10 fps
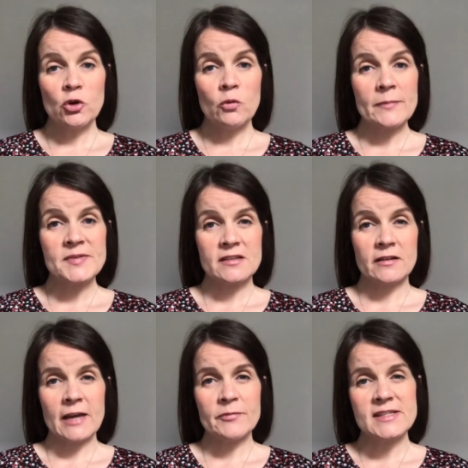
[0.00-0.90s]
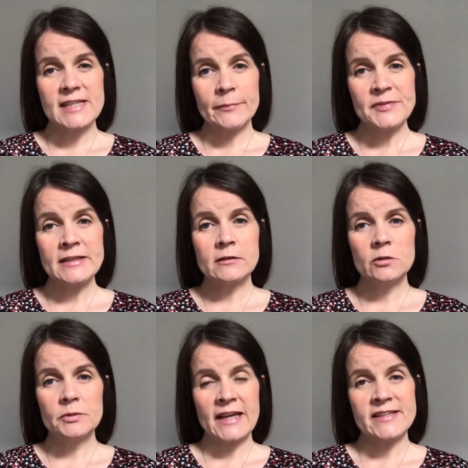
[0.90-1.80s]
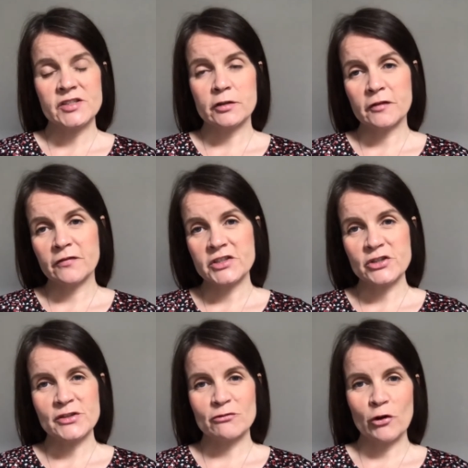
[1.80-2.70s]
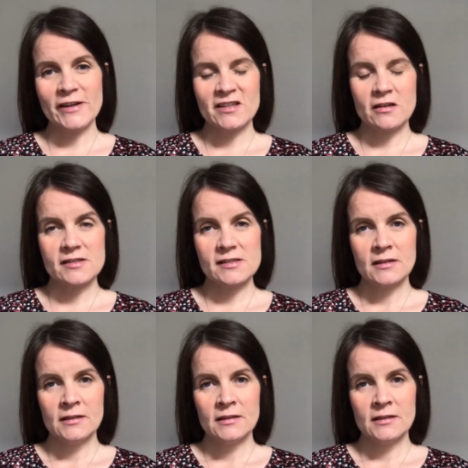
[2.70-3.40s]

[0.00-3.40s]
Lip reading: Webster, and I'm the Deputy Global Editor for Visuals at Reuters.